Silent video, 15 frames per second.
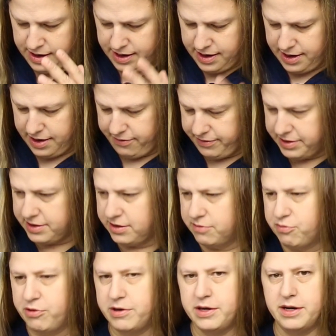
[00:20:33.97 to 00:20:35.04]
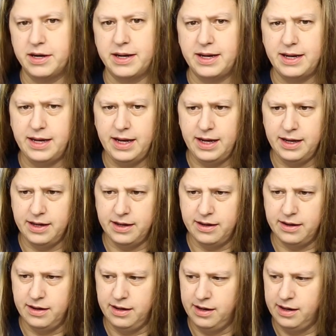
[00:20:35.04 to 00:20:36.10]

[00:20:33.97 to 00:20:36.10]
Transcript: and I went to go print it again,